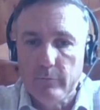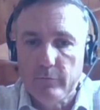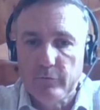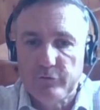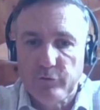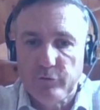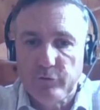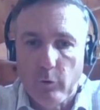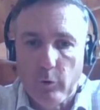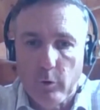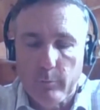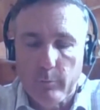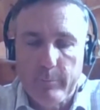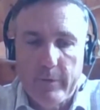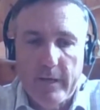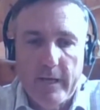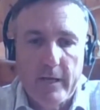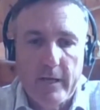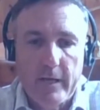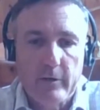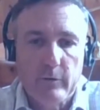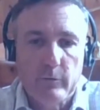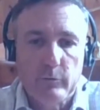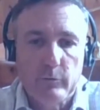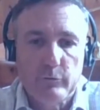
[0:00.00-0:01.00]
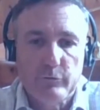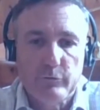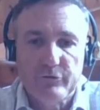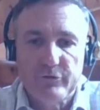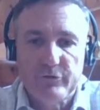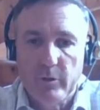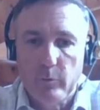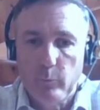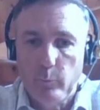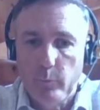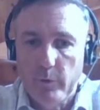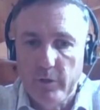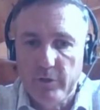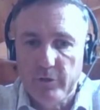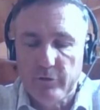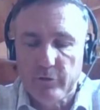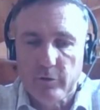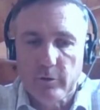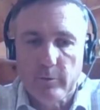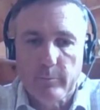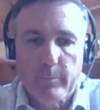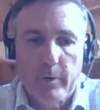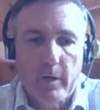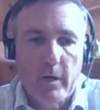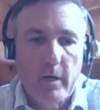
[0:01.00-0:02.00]
solar panels and wind
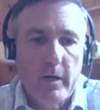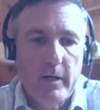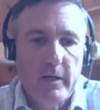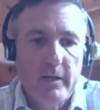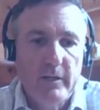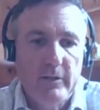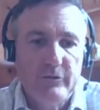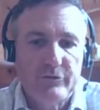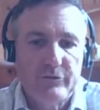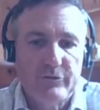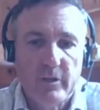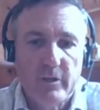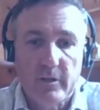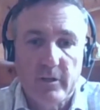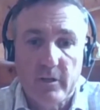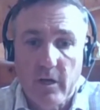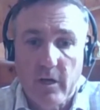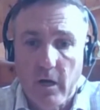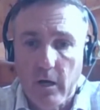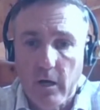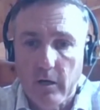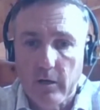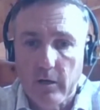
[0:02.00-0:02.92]
turbines and